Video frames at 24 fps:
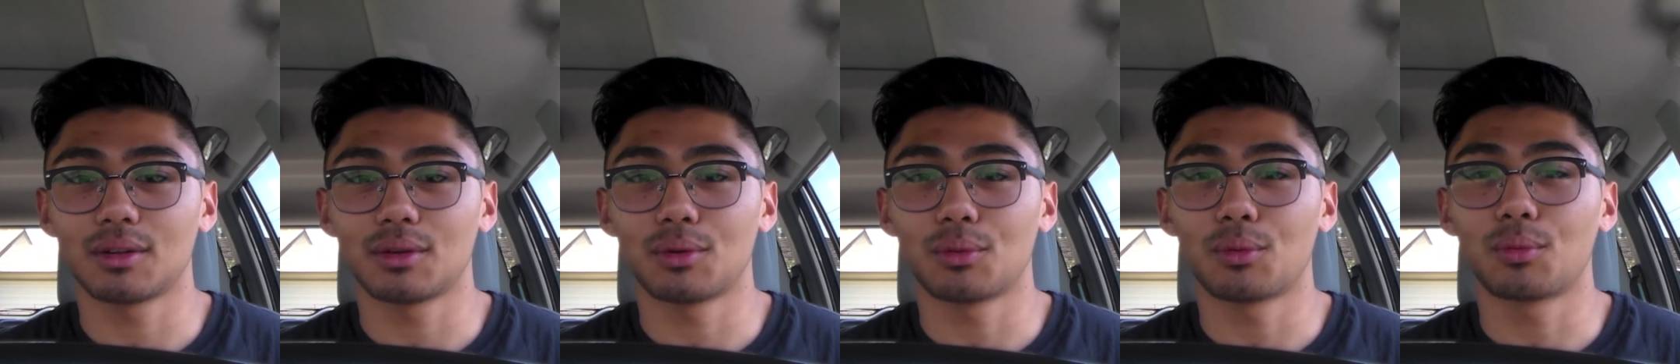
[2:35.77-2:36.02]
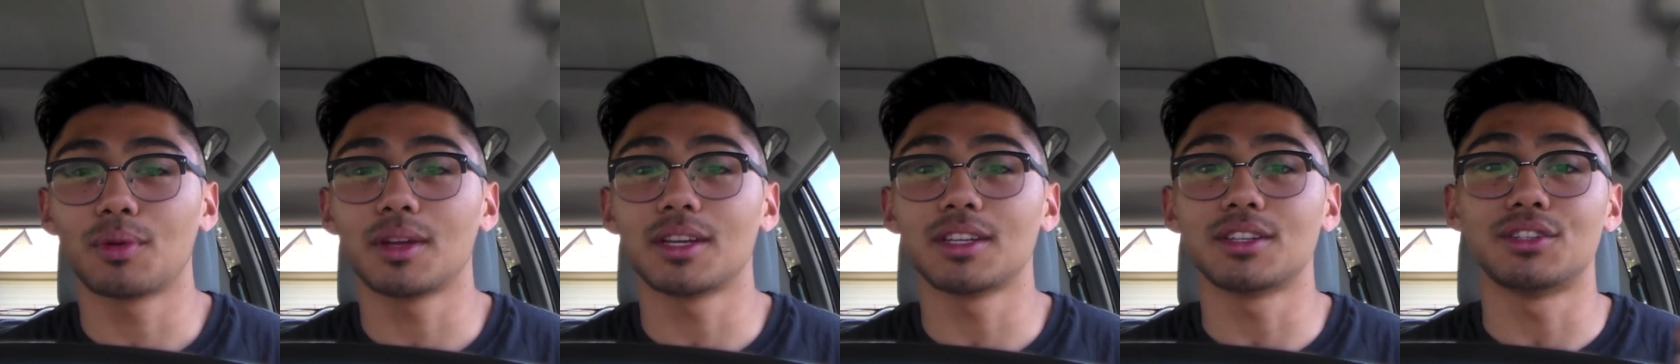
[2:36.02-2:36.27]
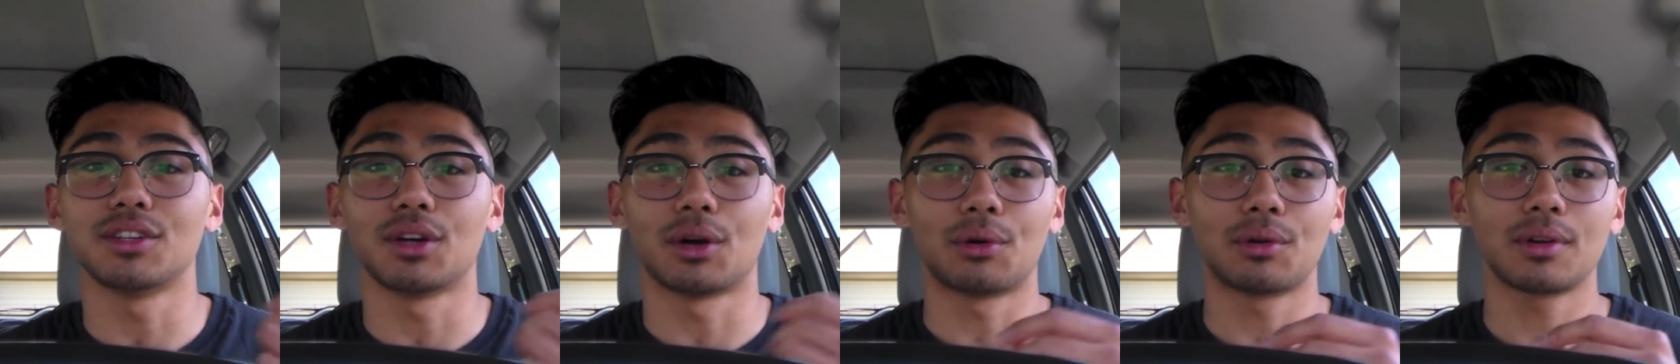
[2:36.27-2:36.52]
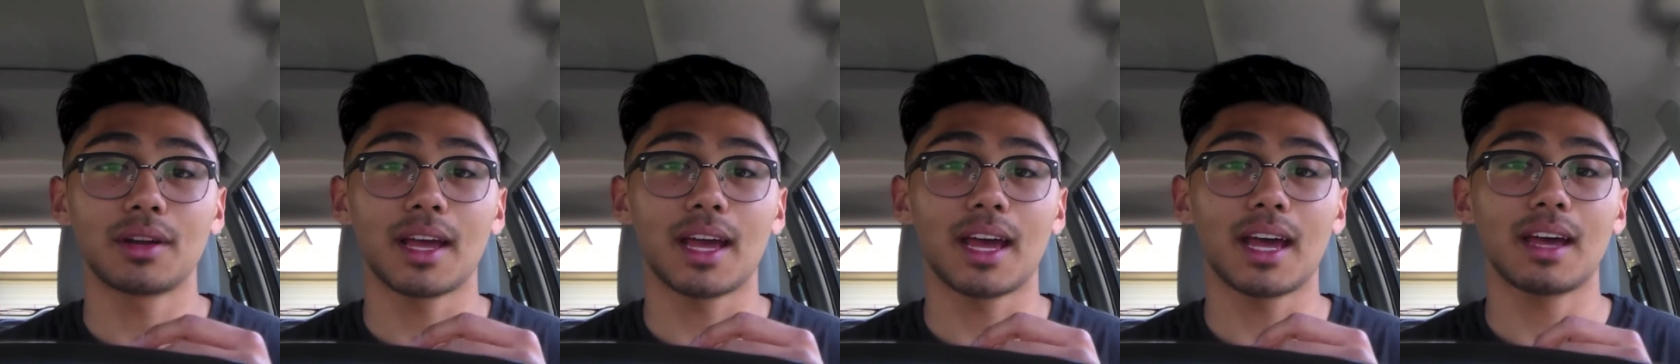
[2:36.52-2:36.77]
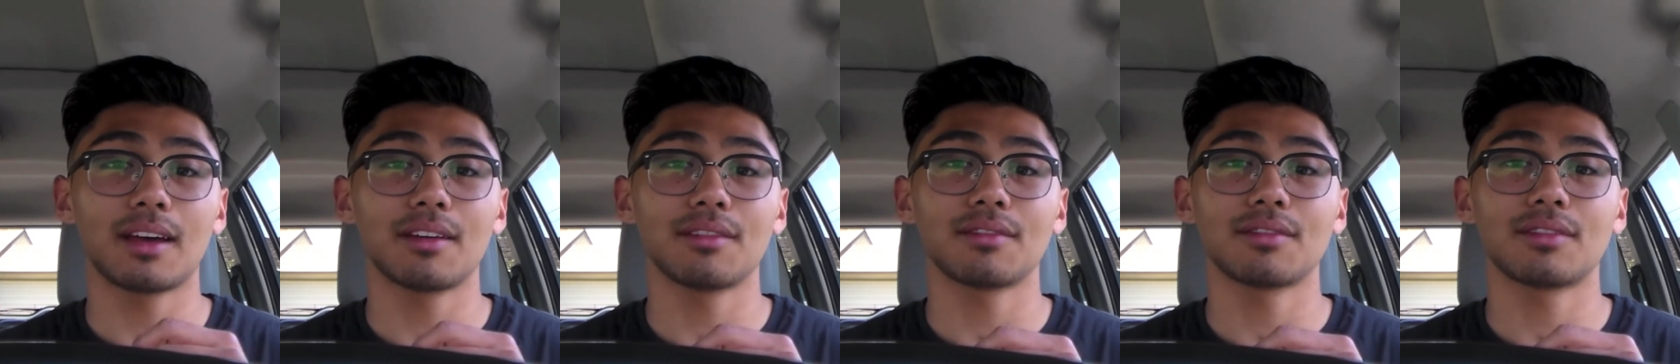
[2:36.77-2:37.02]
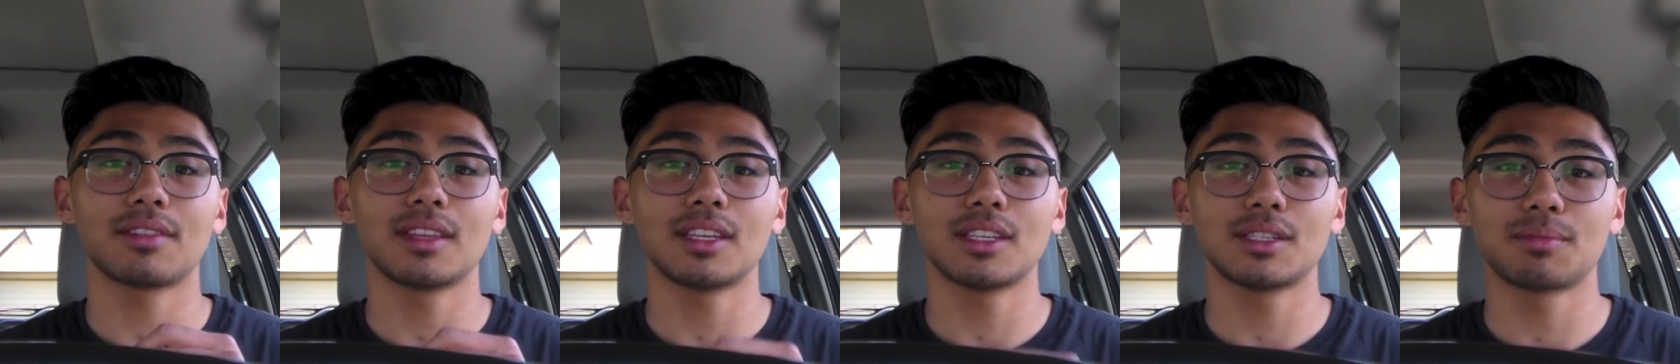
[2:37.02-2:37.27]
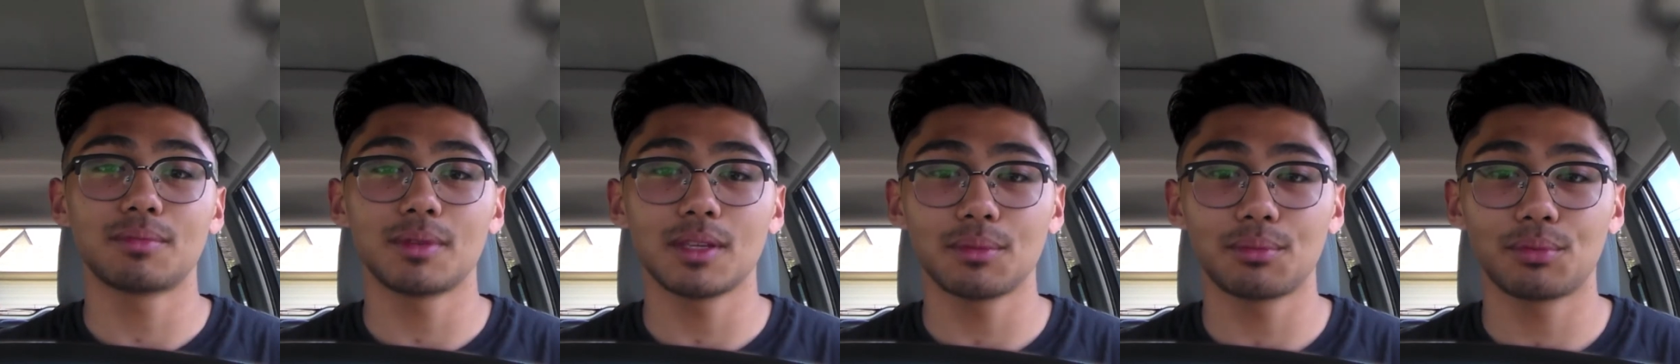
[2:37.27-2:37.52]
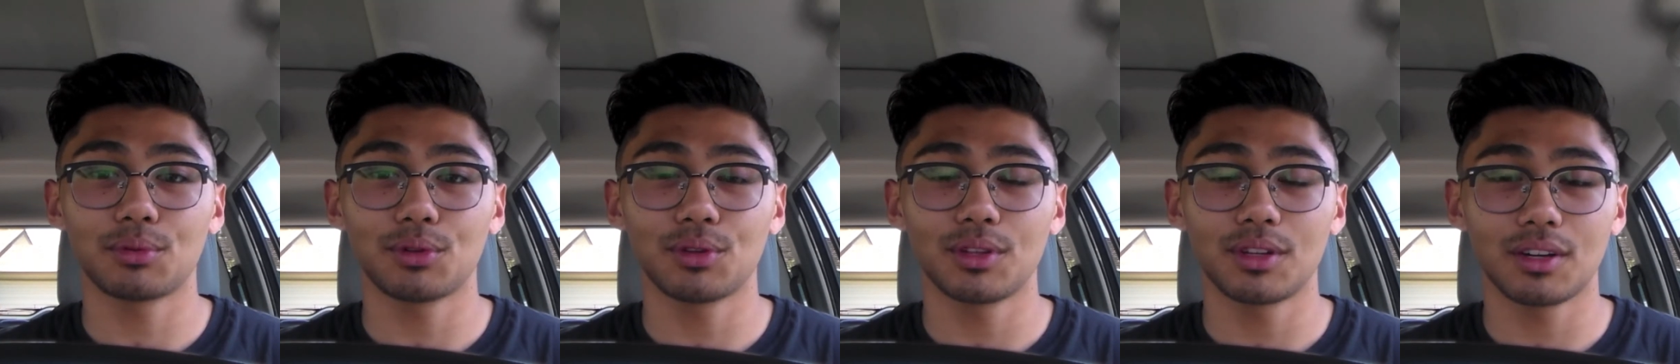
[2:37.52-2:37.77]
we don't have these
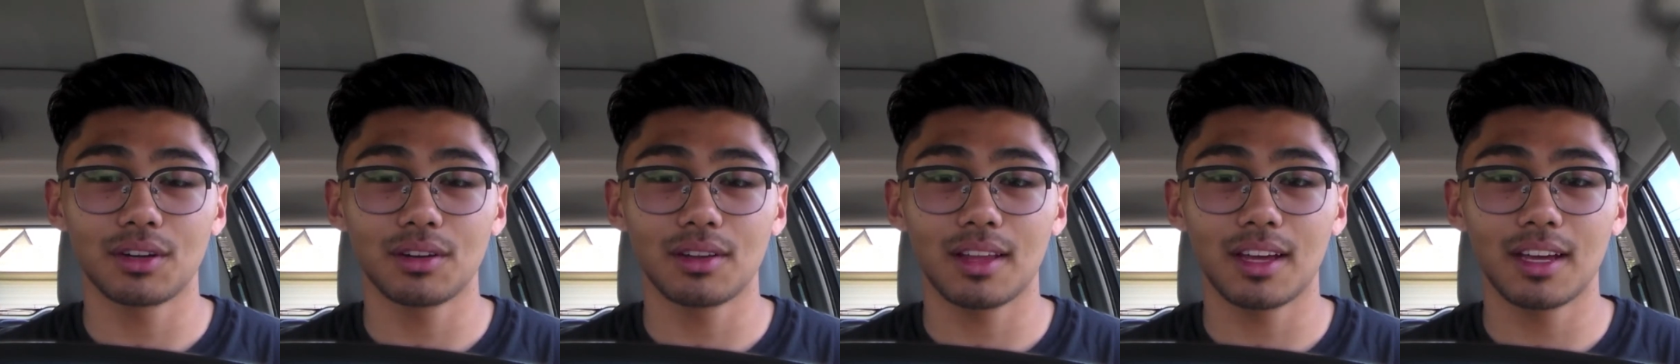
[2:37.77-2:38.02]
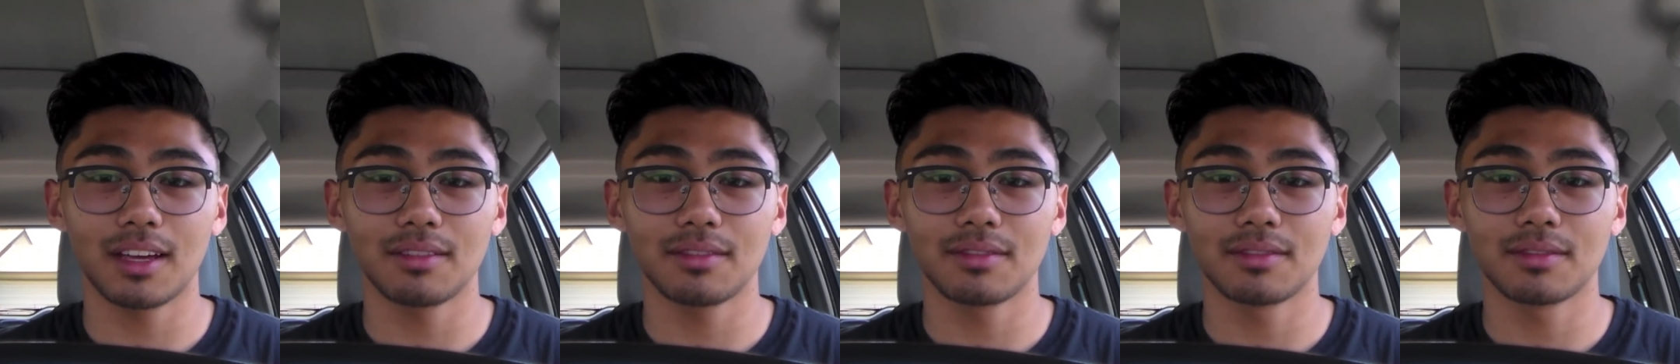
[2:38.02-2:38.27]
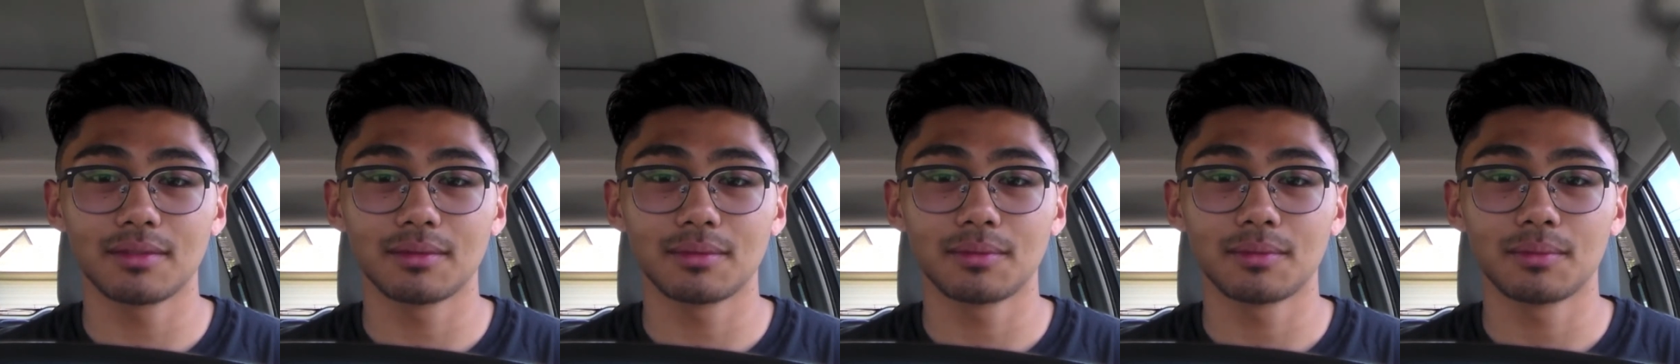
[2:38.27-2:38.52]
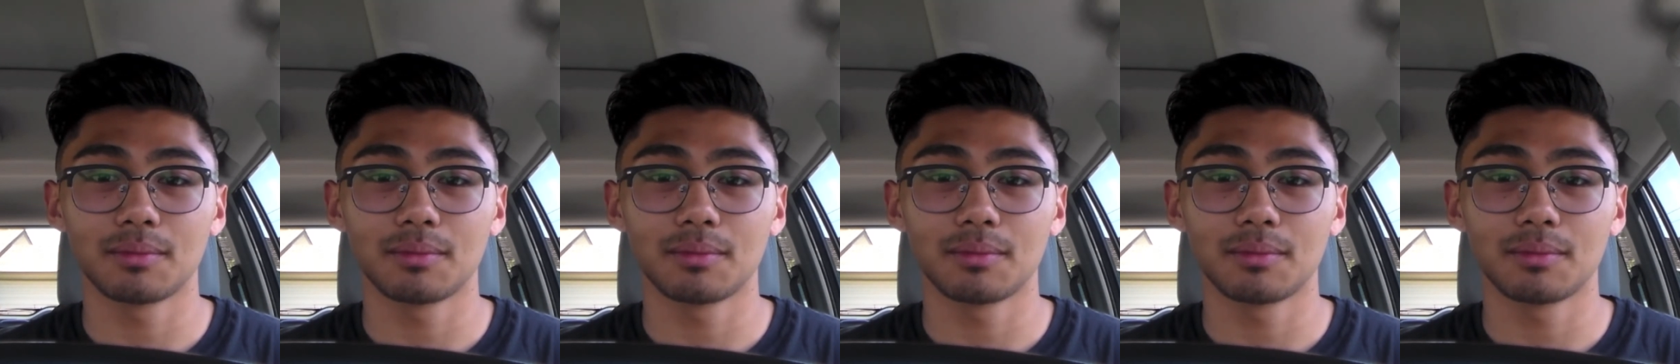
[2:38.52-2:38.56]
people in our life,